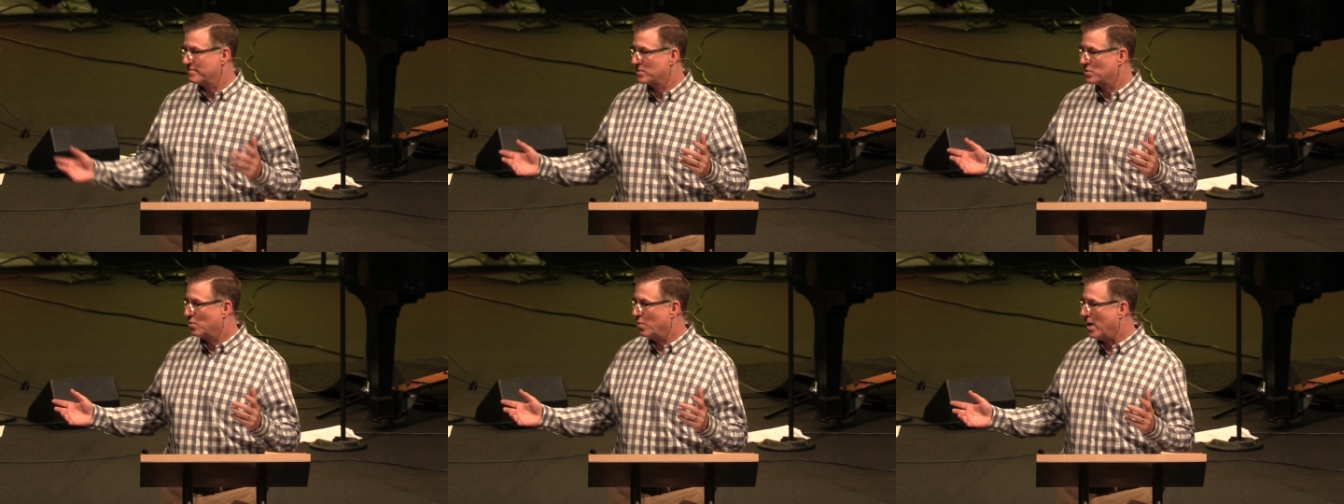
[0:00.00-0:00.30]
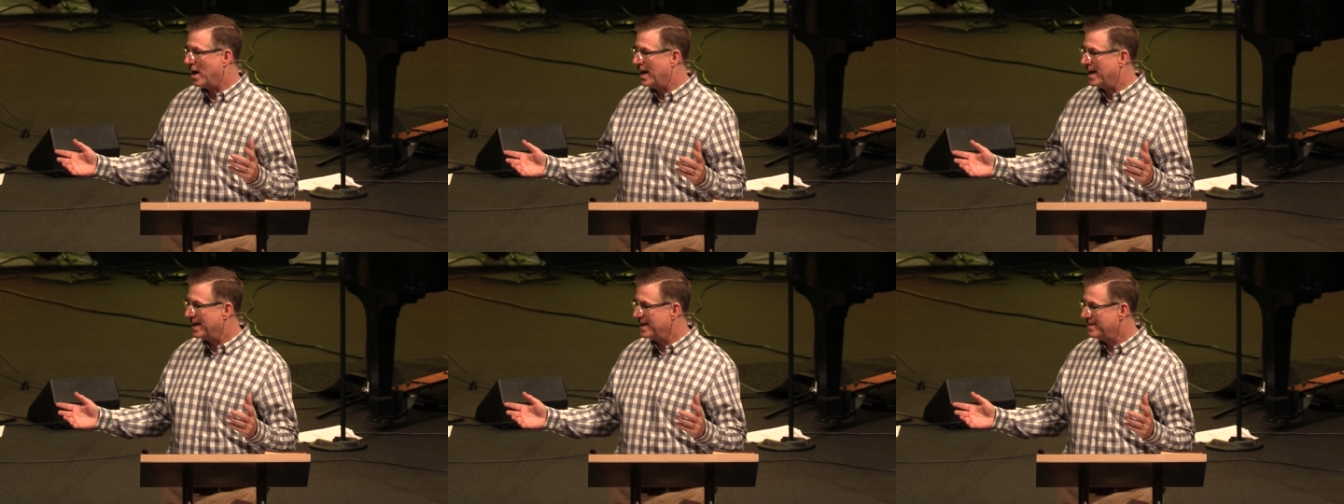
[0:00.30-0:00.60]

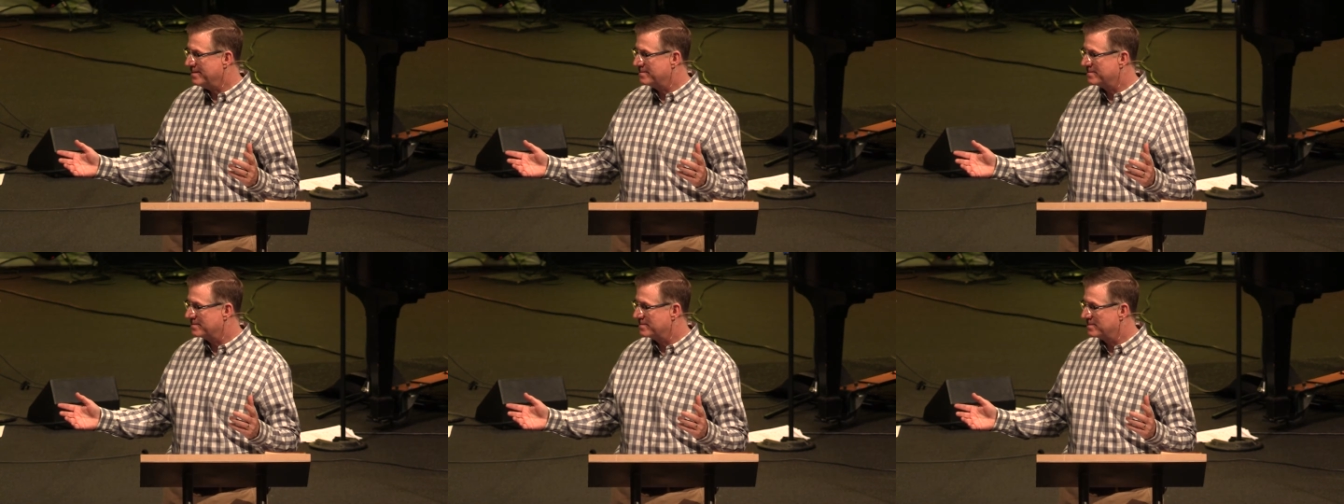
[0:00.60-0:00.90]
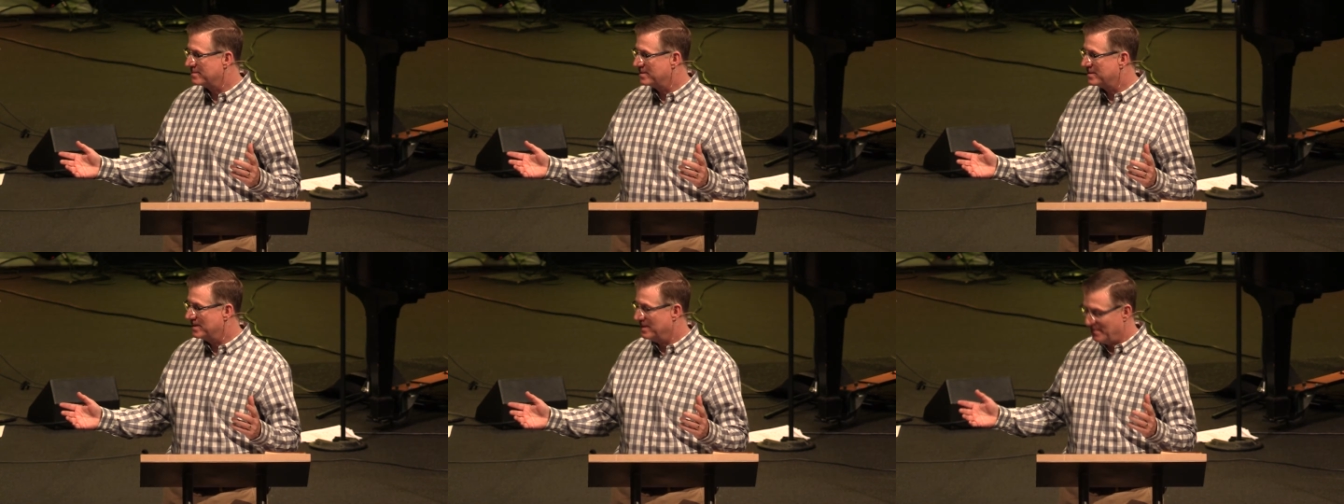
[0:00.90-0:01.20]
Why?
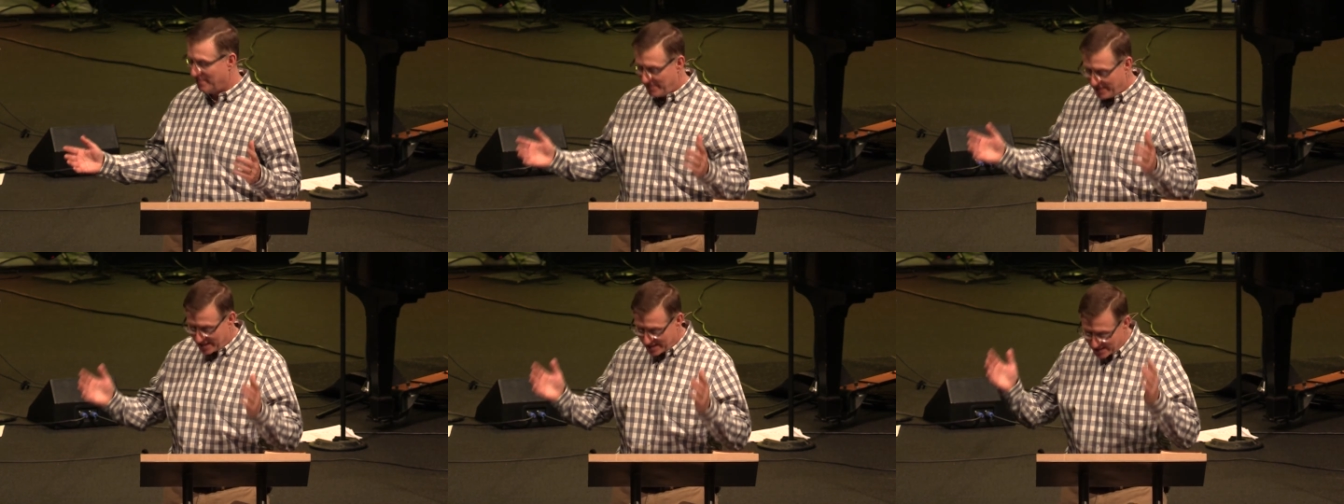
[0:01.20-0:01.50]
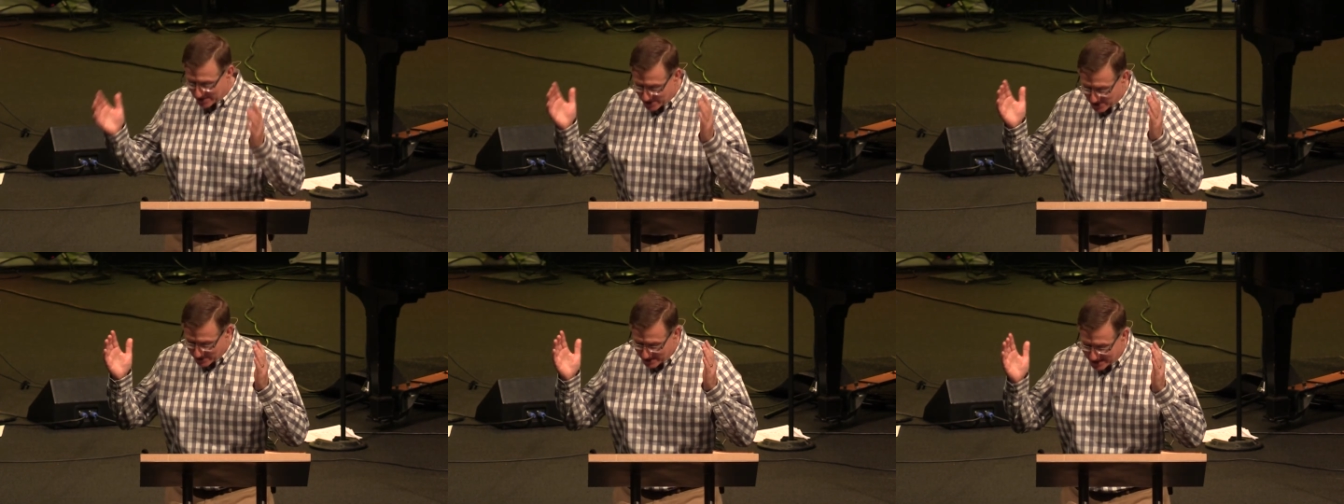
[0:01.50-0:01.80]

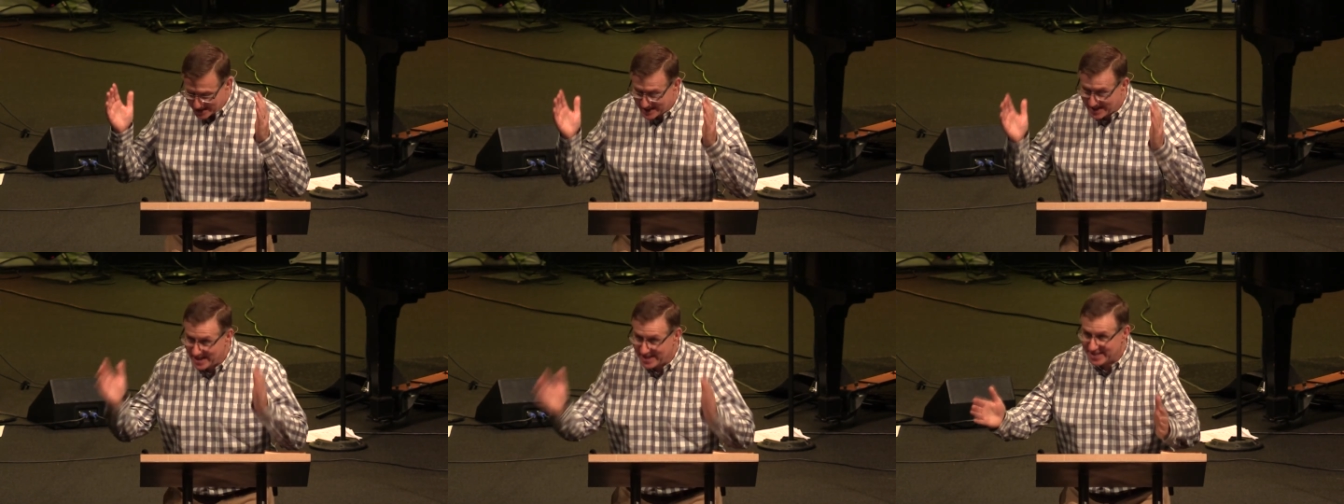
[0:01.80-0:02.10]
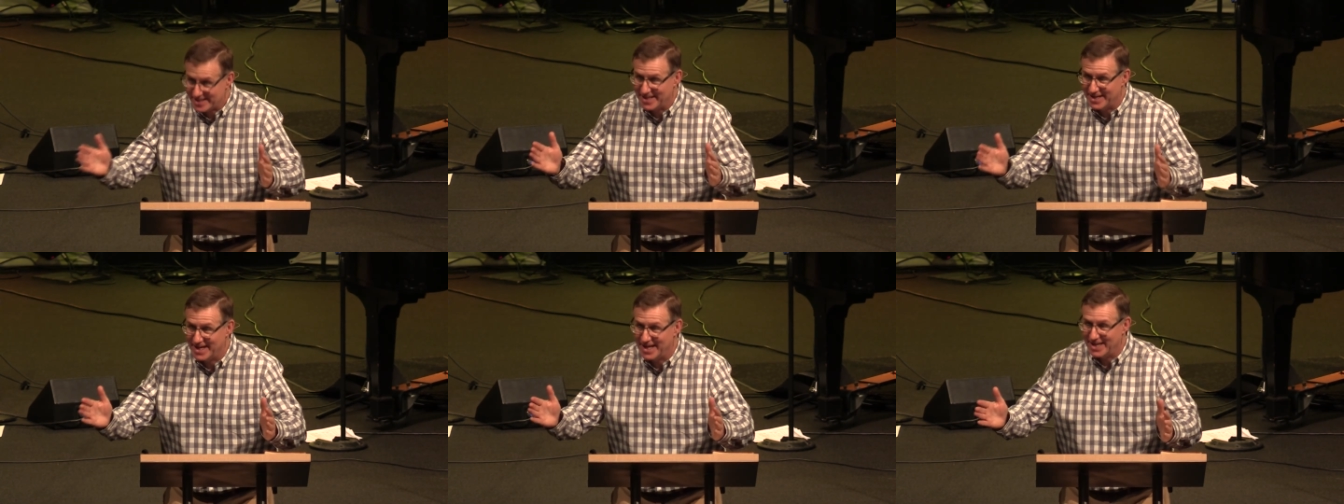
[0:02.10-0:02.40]
Because our
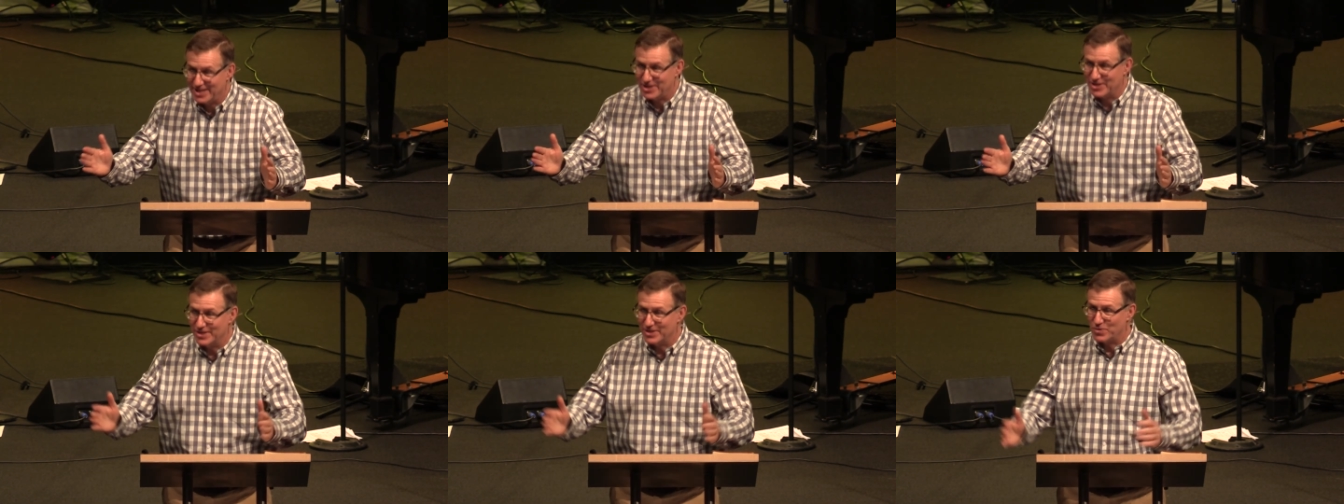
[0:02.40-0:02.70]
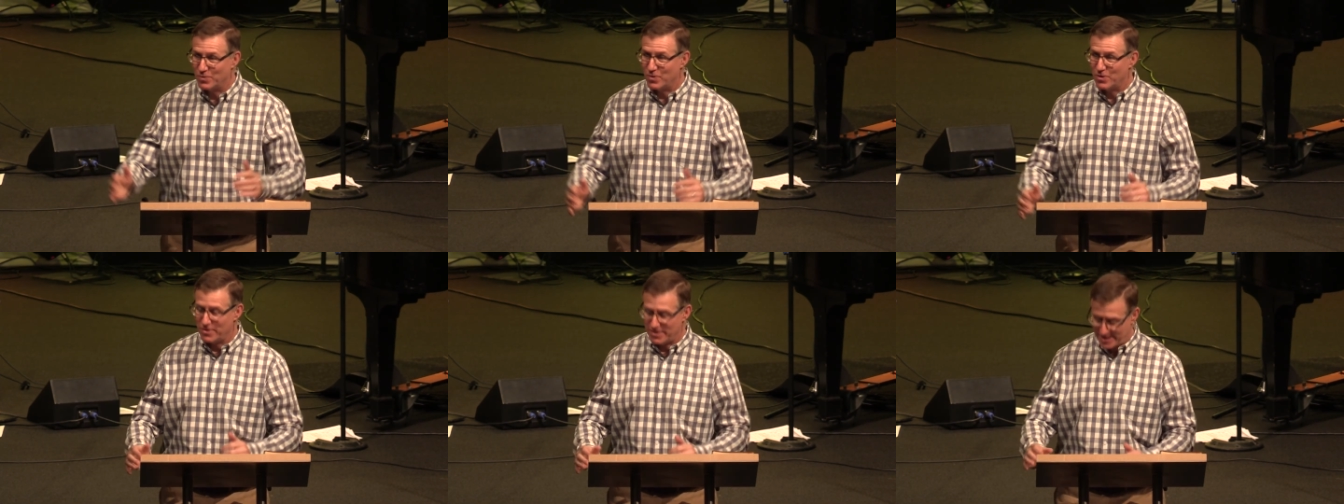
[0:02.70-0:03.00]
destination is
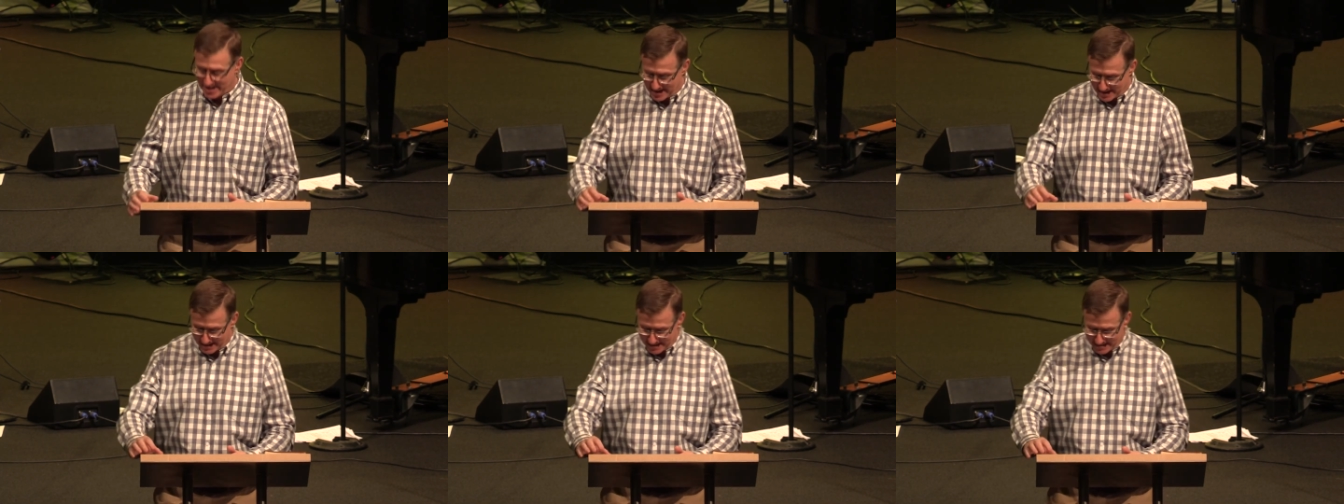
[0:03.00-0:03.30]
worth it.